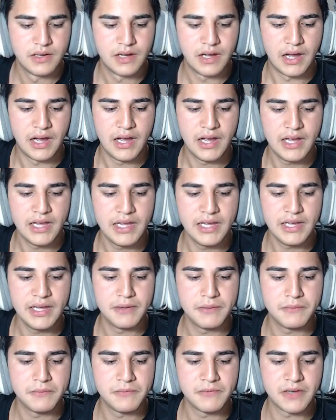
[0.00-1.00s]
I
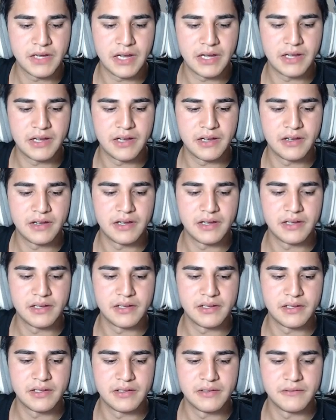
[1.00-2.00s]
am... I am
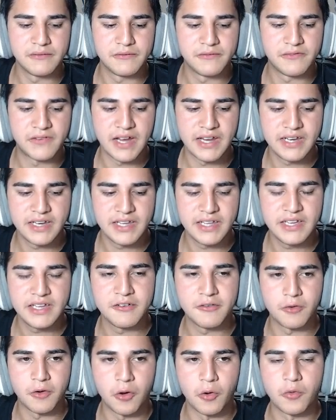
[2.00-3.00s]
finding it
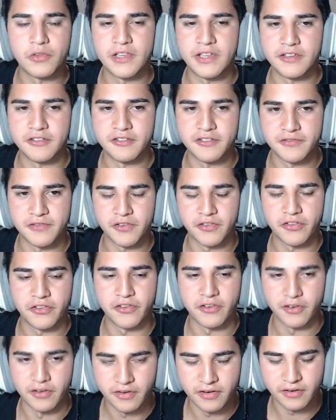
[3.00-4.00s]
only useful
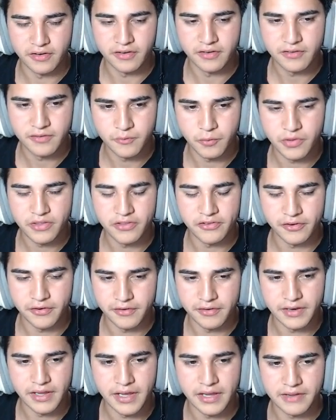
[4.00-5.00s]
certain with
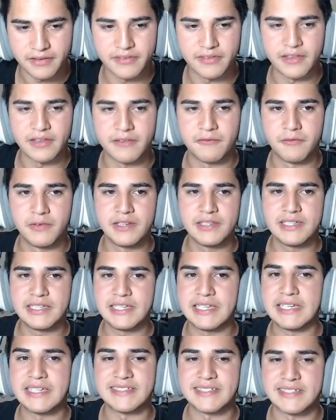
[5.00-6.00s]
certain decks. It really
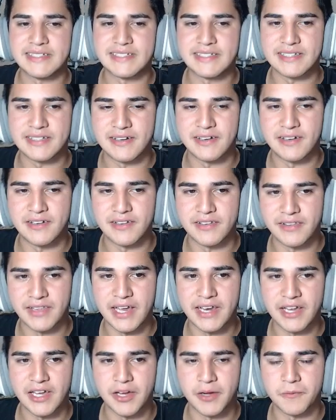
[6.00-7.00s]
isn't all
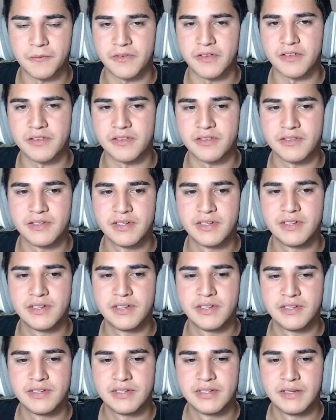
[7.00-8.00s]
that helpful.
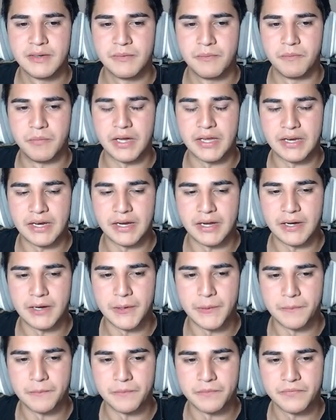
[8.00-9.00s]
But
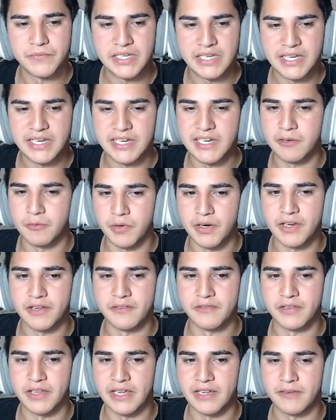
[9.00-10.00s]
um, getting rid of
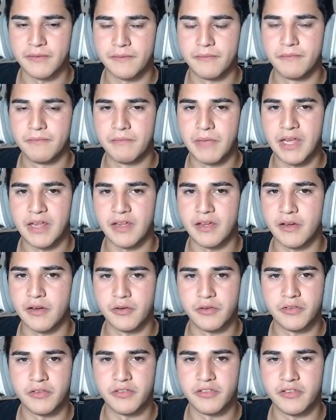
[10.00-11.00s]
like
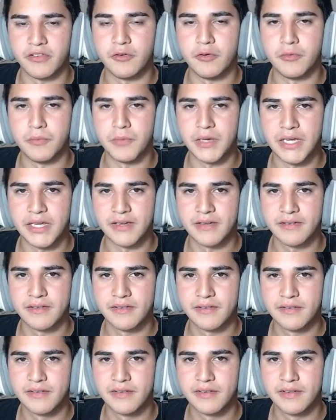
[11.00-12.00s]
Mako's Umi,
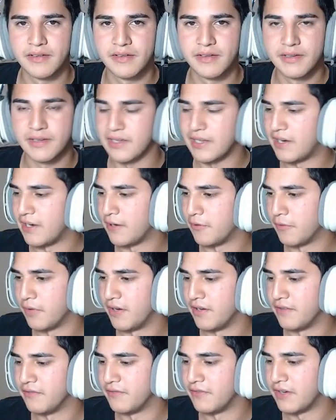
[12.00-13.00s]
getting rid
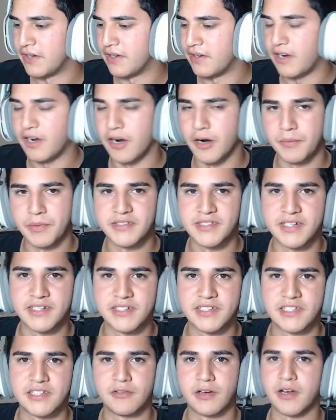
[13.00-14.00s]
of uh, Harpy's
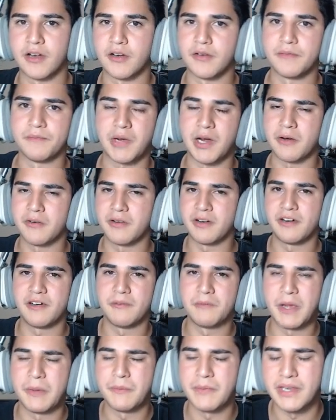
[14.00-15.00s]
Hunting Ground, power.
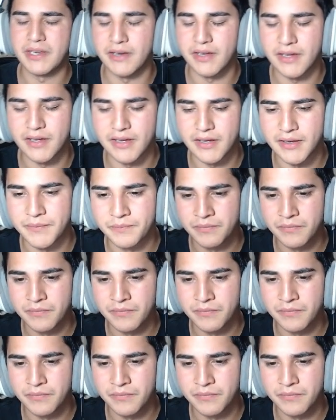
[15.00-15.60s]
I mean, uh,